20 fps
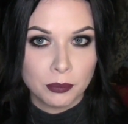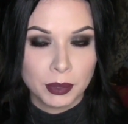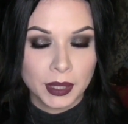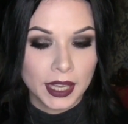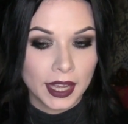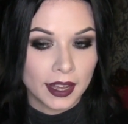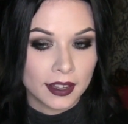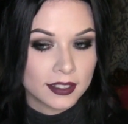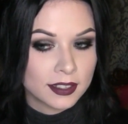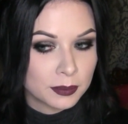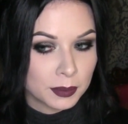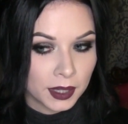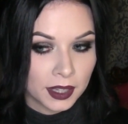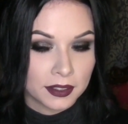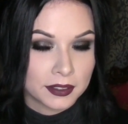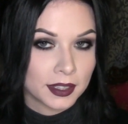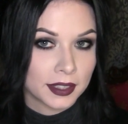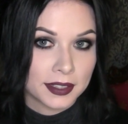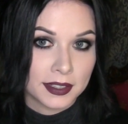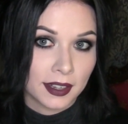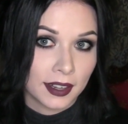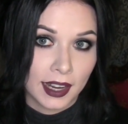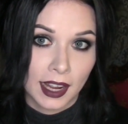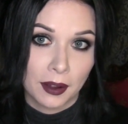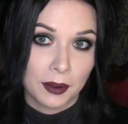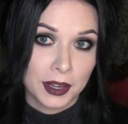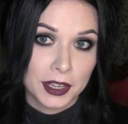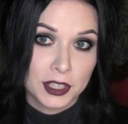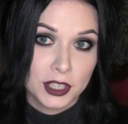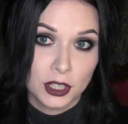BS because that's not
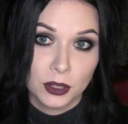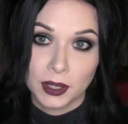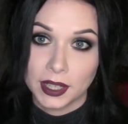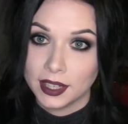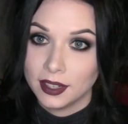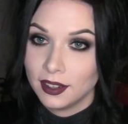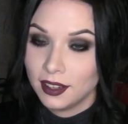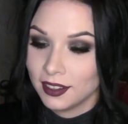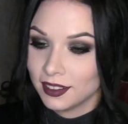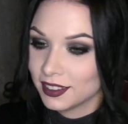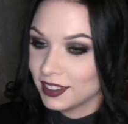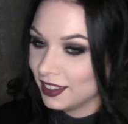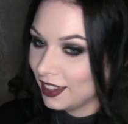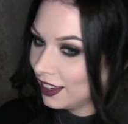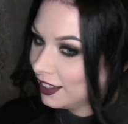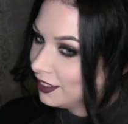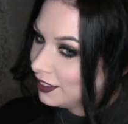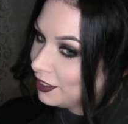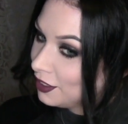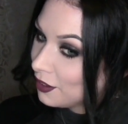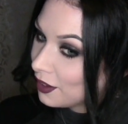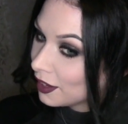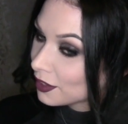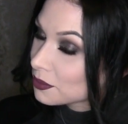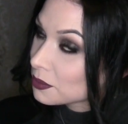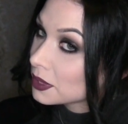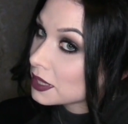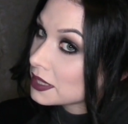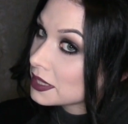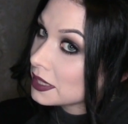how I do it, and then you
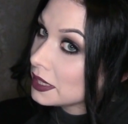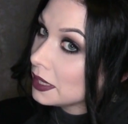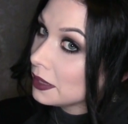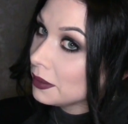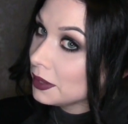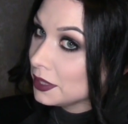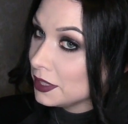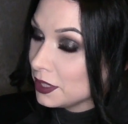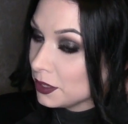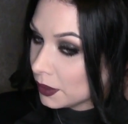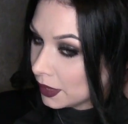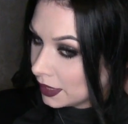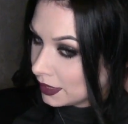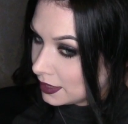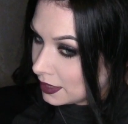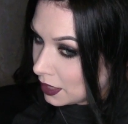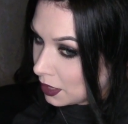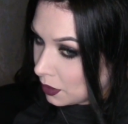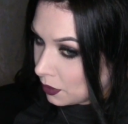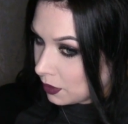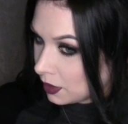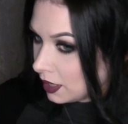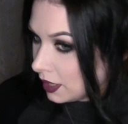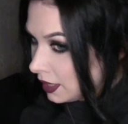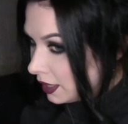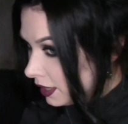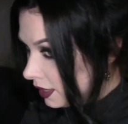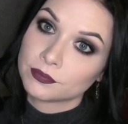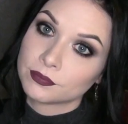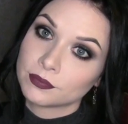guys want to see how I do it. So
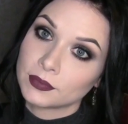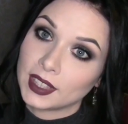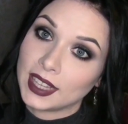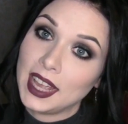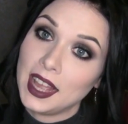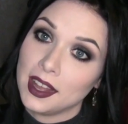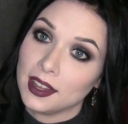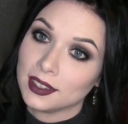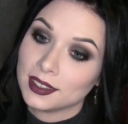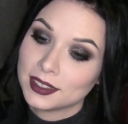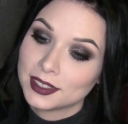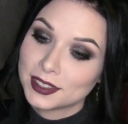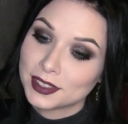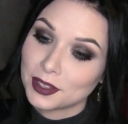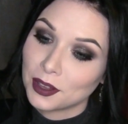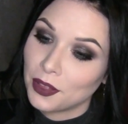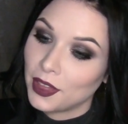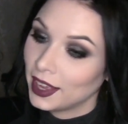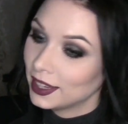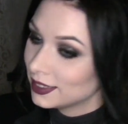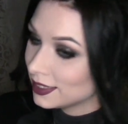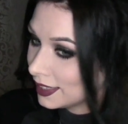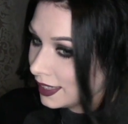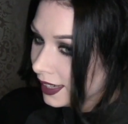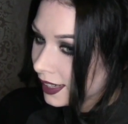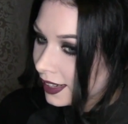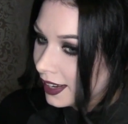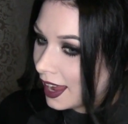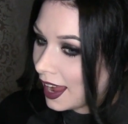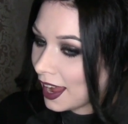yeah, so that's
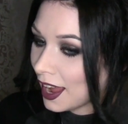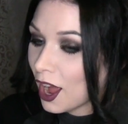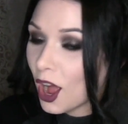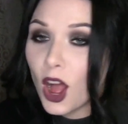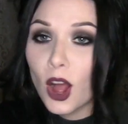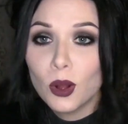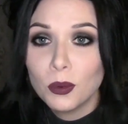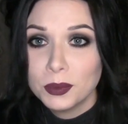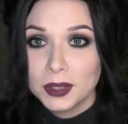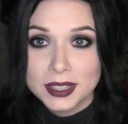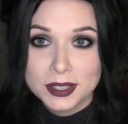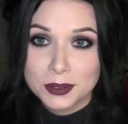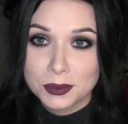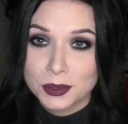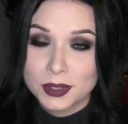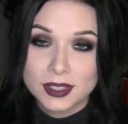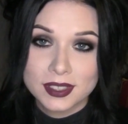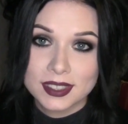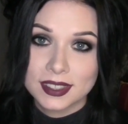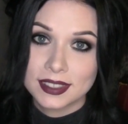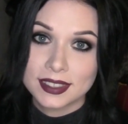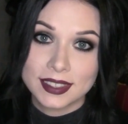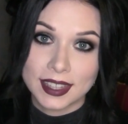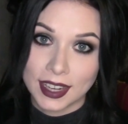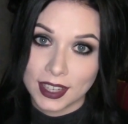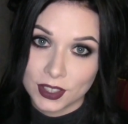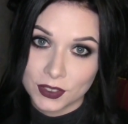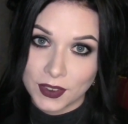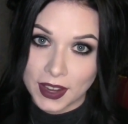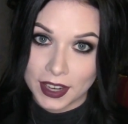it. I hope this was
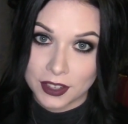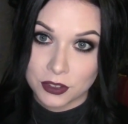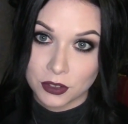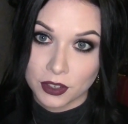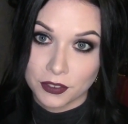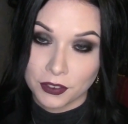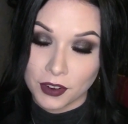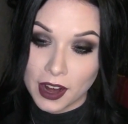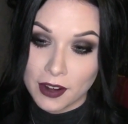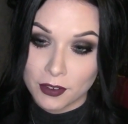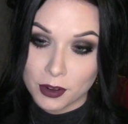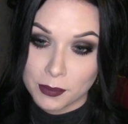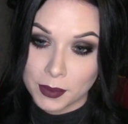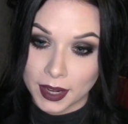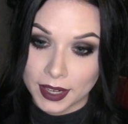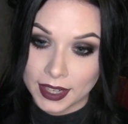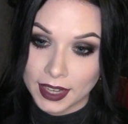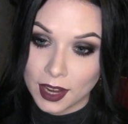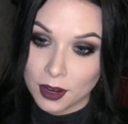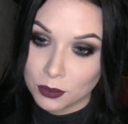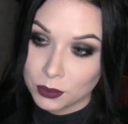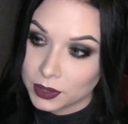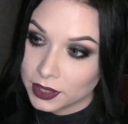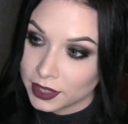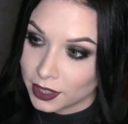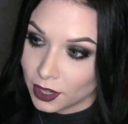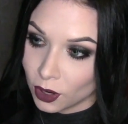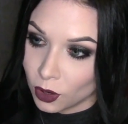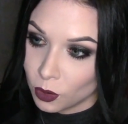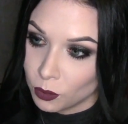satisfactory for everybody. I
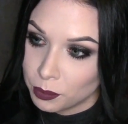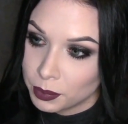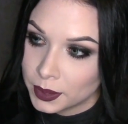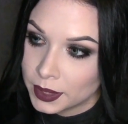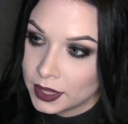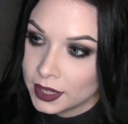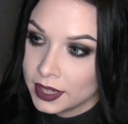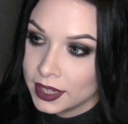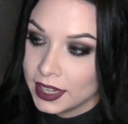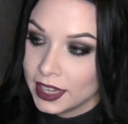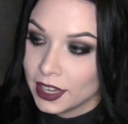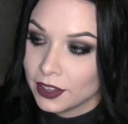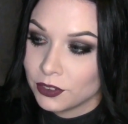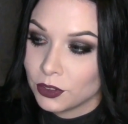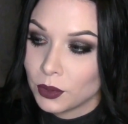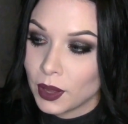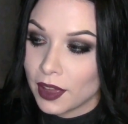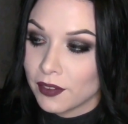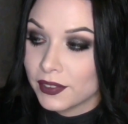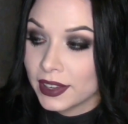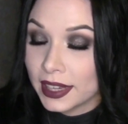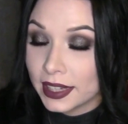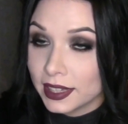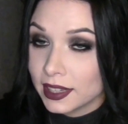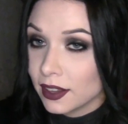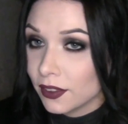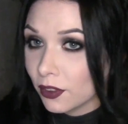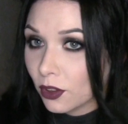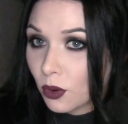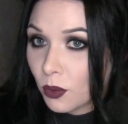really hope. If you have
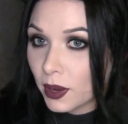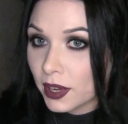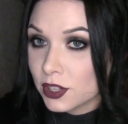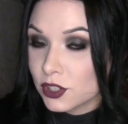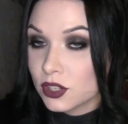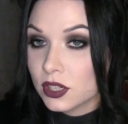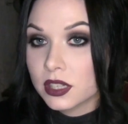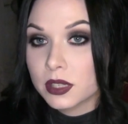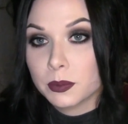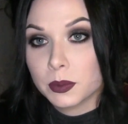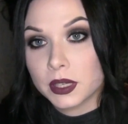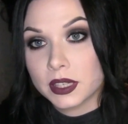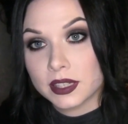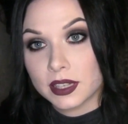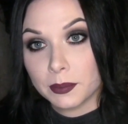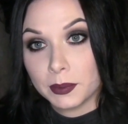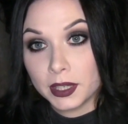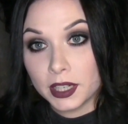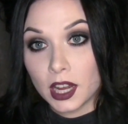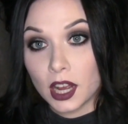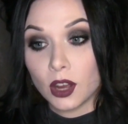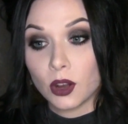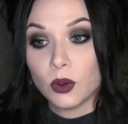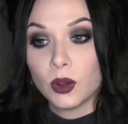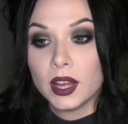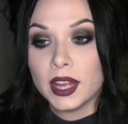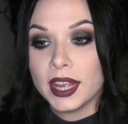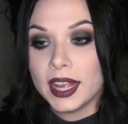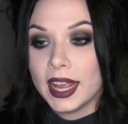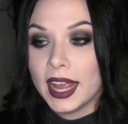any other questions, please let me
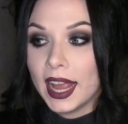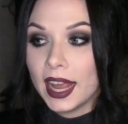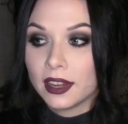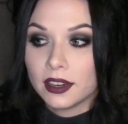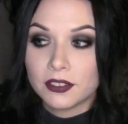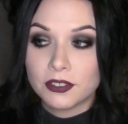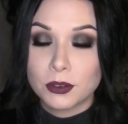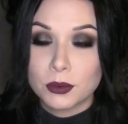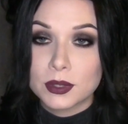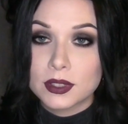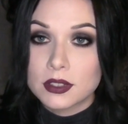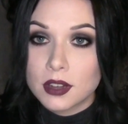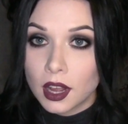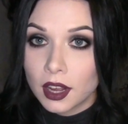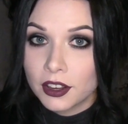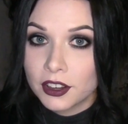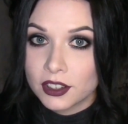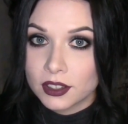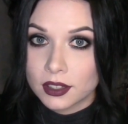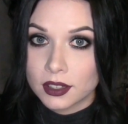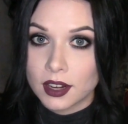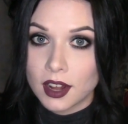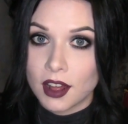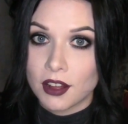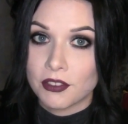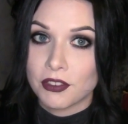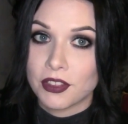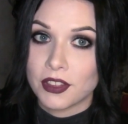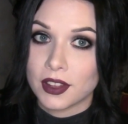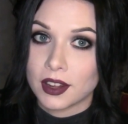know. And if it was not good
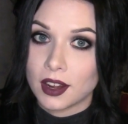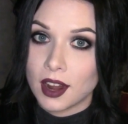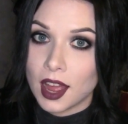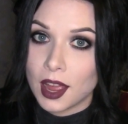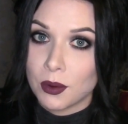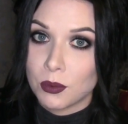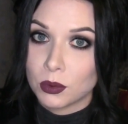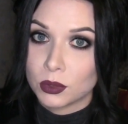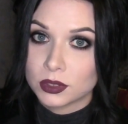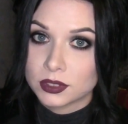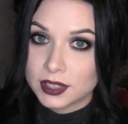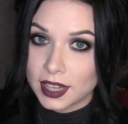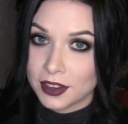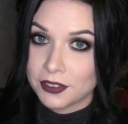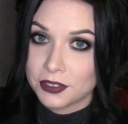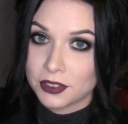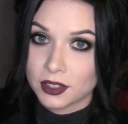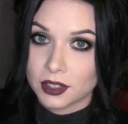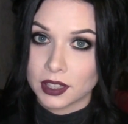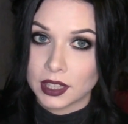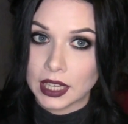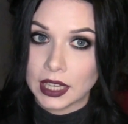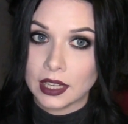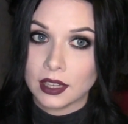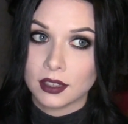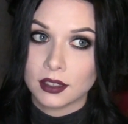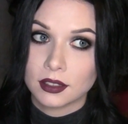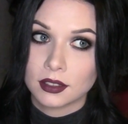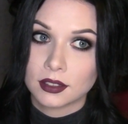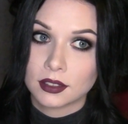enough, then I will
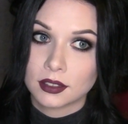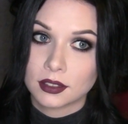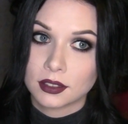definitely